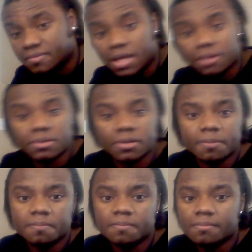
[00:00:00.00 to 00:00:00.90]
I don't know.
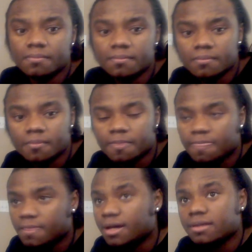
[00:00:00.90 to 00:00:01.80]

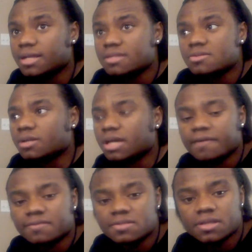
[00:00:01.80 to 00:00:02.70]
Alright, that's all I
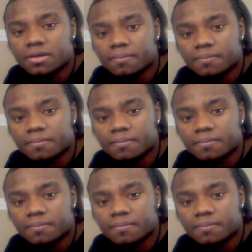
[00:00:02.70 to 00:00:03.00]
have to say.